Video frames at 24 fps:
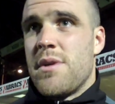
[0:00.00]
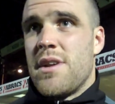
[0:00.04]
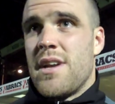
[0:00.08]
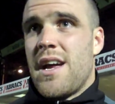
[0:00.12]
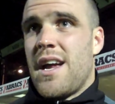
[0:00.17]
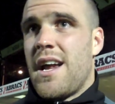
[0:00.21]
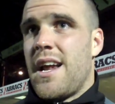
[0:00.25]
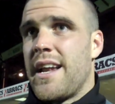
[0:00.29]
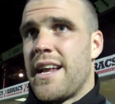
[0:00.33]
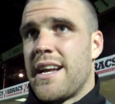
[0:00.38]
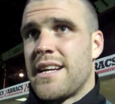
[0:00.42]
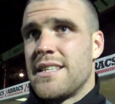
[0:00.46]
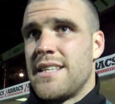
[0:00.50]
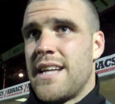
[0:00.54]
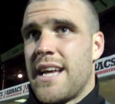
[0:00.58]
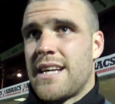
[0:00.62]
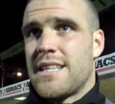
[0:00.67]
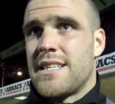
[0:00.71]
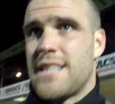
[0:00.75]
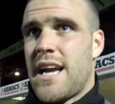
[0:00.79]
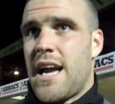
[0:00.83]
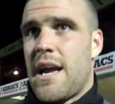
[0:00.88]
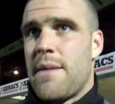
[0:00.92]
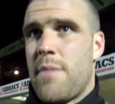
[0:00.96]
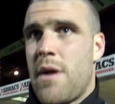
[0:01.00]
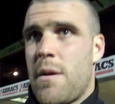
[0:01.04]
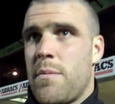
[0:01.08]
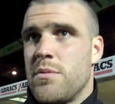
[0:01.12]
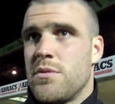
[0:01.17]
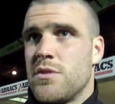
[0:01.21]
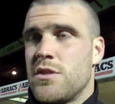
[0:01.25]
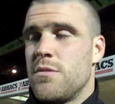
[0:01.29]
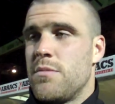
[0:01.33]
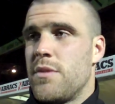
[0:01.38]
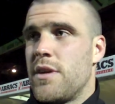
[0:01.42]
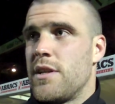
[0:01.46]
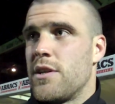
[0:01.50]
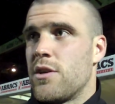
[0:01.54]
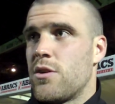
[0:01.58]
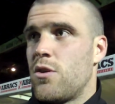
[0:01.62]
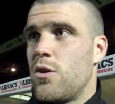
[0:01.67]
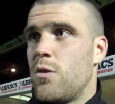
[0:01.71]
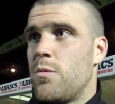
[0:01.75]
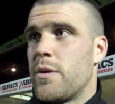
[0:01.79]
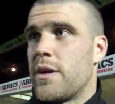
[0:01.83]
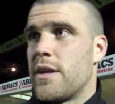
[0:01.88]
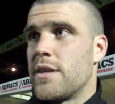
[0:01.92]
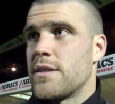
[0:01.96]
and our next game happened to be in the
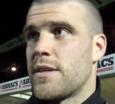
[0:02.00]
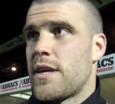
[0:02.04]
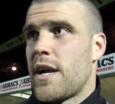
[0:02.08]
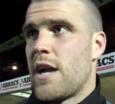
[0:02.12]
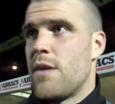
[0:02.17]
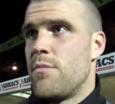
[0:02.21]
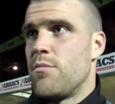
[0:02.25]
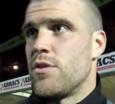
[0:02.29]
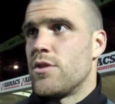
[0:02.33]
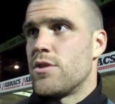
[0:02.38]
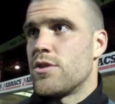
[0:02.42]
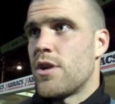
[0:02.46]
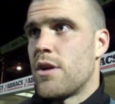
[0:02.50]
cup against Cambridge.